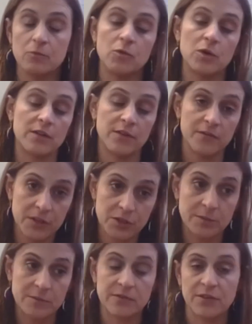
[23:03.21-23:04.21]
One of our
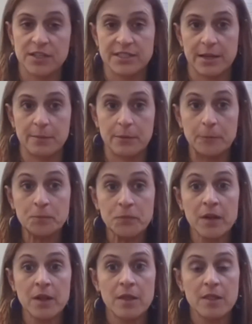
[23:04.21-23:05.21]
field trips, for example,
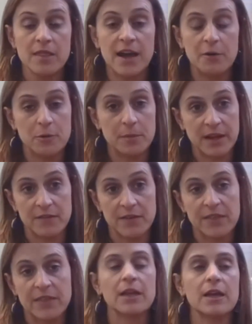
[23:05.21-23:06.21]
that would be
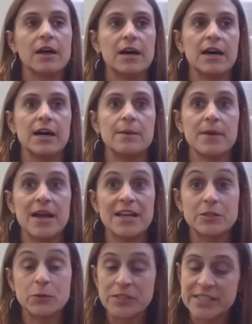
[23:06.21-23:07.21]
everything.
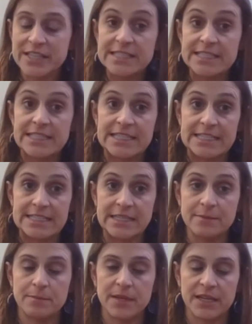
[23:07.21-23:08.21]
At school sites, it
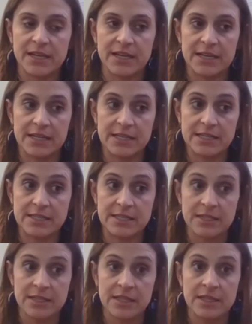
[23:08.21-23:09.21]
isn't,
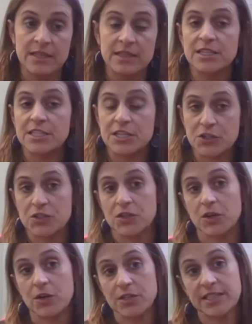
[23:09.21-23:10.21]
because the teachers
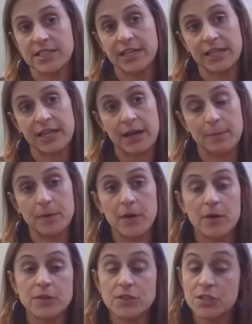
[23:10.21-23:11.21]
are signing up
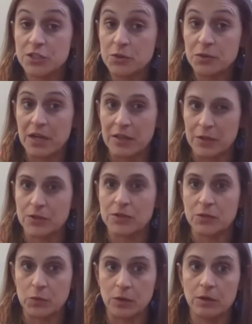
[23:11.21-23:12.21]
to do it at their
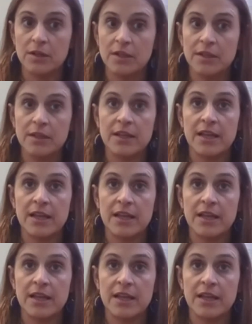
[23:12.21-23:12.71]
school.